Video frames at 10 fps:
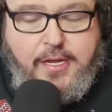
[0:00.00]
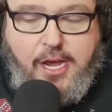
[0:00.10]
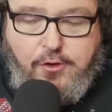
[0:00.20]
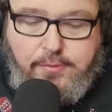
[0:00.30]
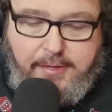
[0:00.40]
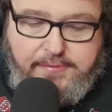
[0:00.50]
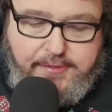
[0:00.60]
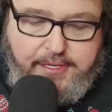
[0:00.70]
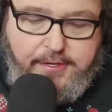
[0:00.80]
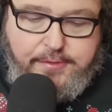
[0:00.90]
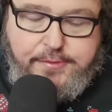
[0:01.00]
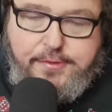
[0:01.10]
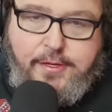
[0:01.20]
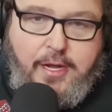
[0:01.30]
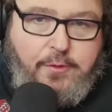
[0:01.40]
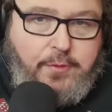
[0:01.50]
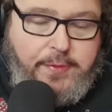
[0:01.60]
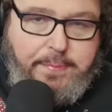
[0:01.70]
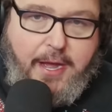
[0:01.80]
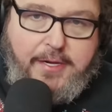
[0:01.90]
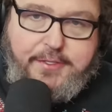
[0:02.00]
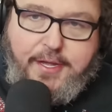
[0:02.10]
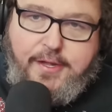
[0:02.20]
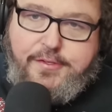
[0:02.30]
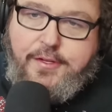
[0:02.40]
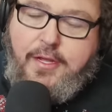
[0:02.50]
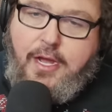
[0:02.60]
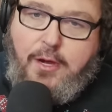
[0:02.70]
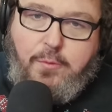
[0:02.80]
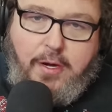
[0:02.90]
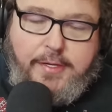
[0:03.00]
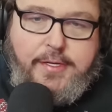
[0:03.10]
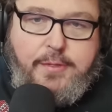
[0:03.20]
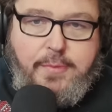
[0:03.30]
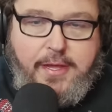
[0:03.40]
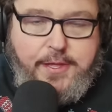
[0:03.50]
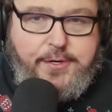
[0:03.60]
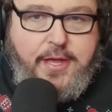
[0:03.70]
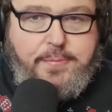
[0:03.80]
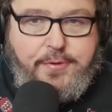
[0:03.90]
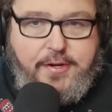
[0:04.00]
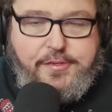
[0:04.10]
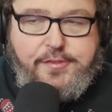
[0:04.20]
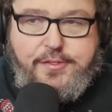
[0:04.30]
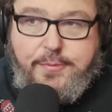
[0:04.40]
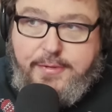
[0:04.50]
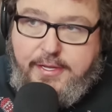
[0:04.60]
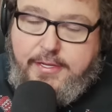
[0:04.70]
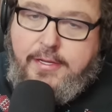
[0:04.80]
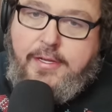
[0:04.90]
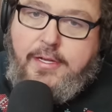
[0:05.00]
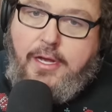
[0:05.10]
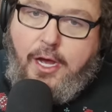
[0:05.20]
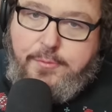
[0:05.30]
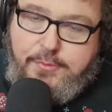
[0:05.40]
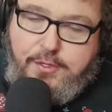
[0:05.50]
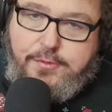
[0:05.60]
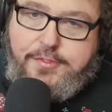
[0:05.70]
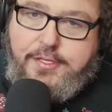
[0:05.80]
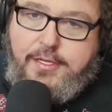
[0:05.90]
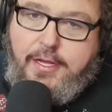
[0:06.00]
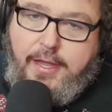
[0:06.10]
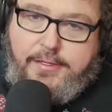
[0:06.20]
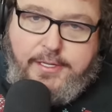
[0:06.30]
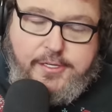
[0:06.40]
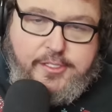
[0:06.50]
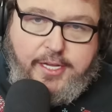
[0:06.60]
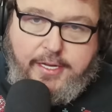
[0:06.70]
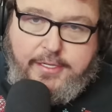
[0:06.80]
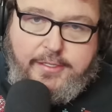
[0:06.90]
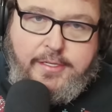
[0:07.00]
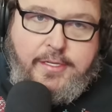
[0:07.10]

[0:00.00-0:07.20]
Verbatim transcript: I want my videos. I want the podcast. I want my internet presence to be amusing and entertaining.